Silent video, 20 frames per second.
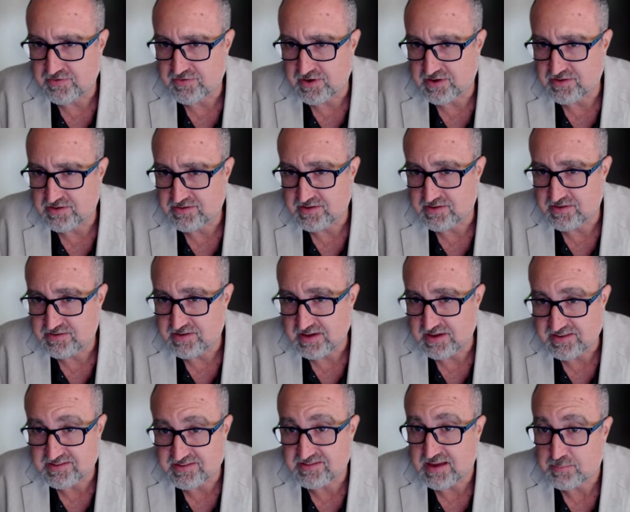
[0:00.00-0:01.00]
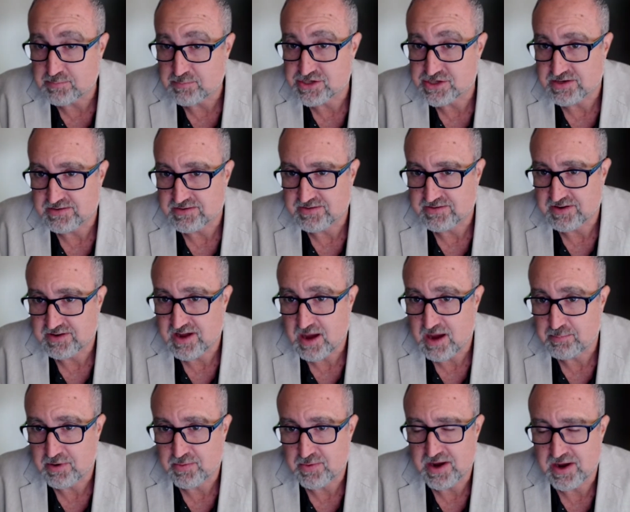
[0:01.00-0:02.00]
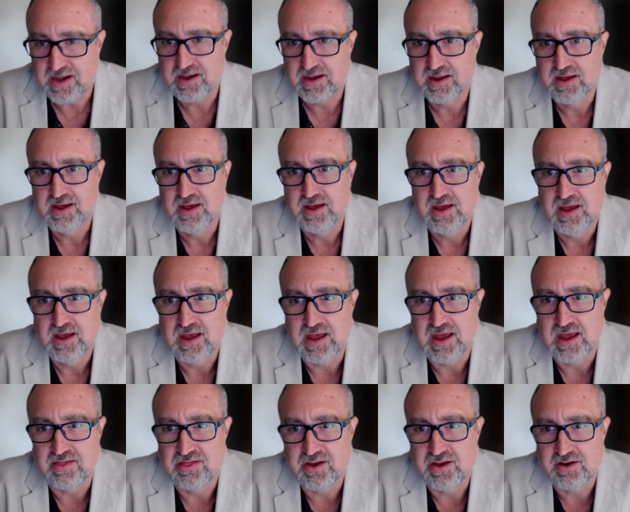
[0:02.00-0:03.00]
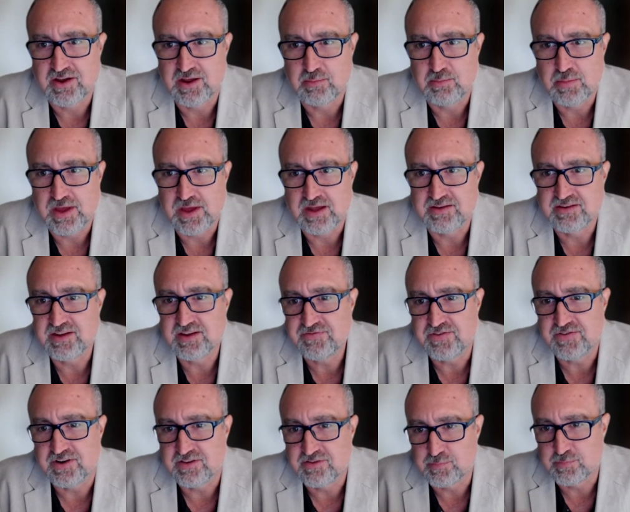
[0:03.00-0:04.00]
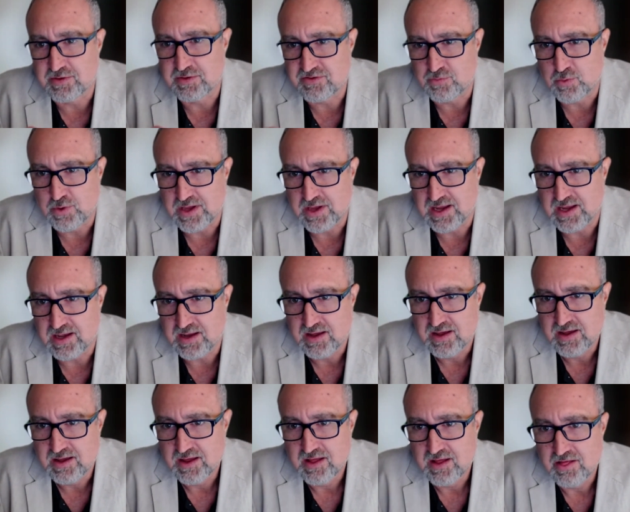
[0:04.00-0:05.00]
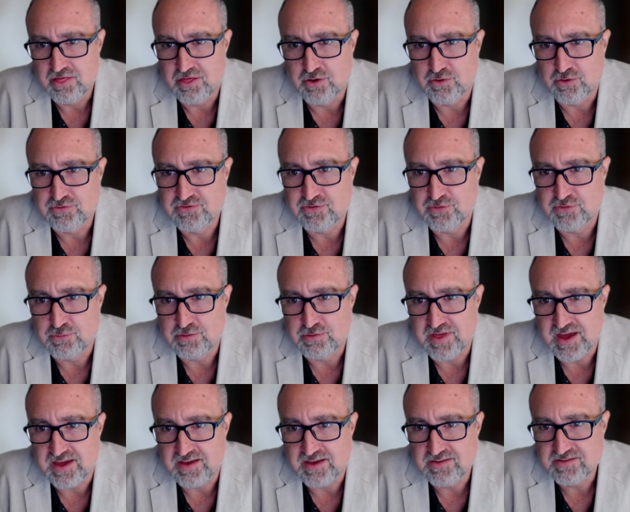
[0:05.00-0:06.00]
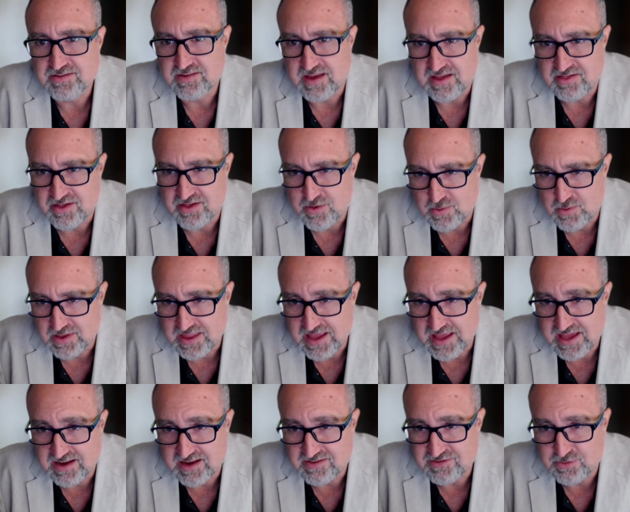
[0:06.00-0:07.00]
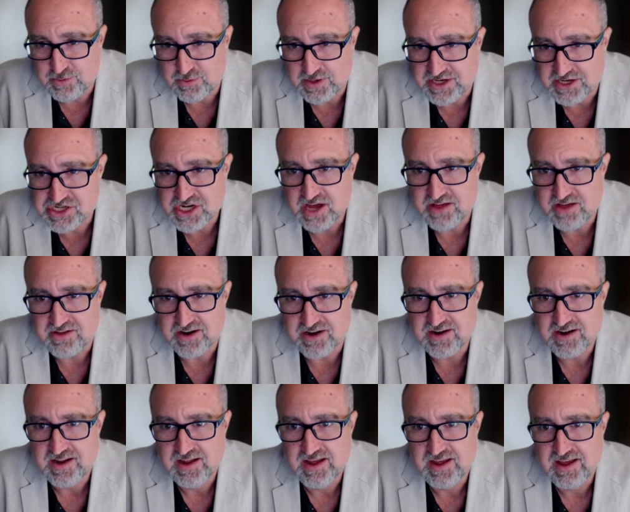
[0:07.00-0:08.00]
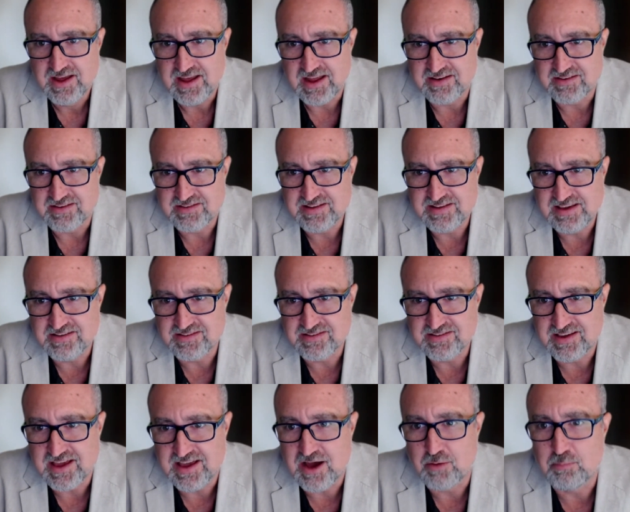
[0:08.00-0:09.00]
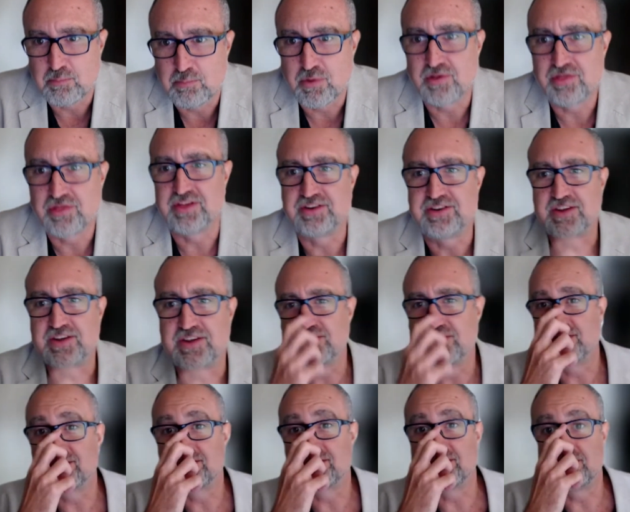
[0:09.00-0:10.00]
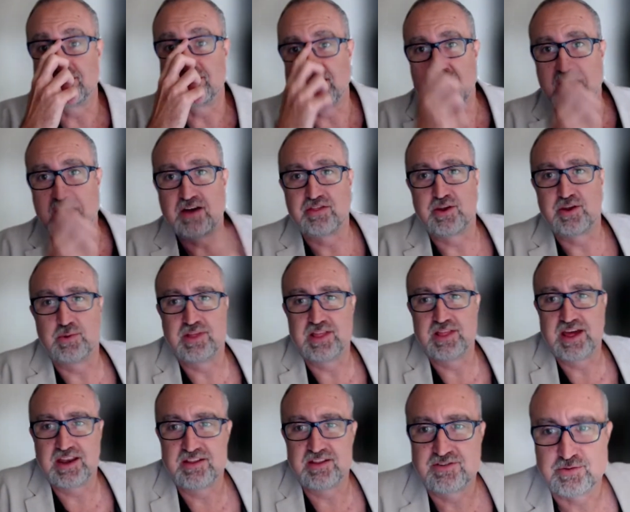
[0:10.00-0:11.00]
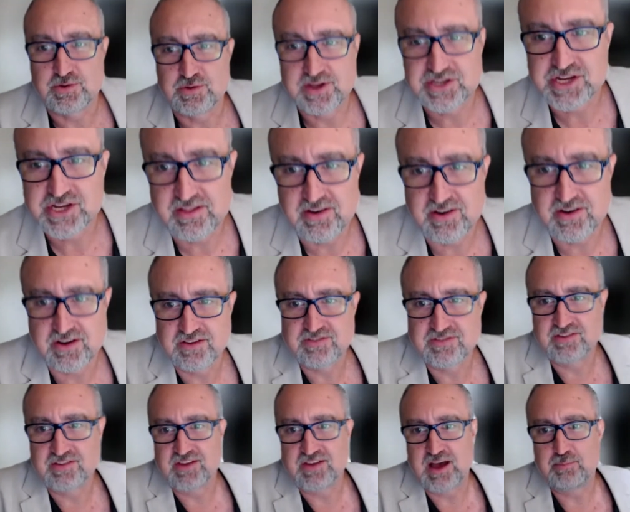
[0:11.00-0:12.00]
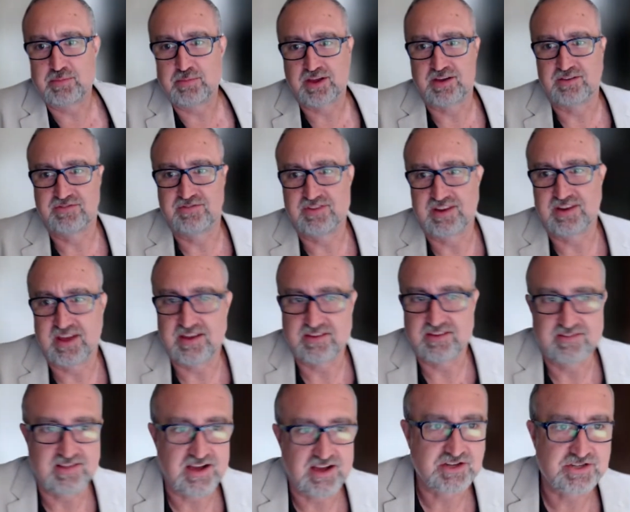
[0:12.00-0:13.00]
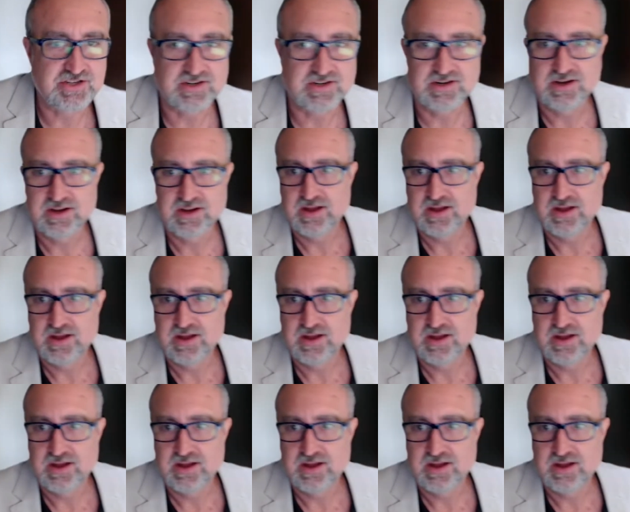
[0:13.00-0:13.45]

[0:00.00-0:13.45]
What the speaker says: for instance, exception to copyright. And there can be a difference between those two things, and they're related to each other, and teasing out both the differences and how they're related to each other is the topic of today's lecture.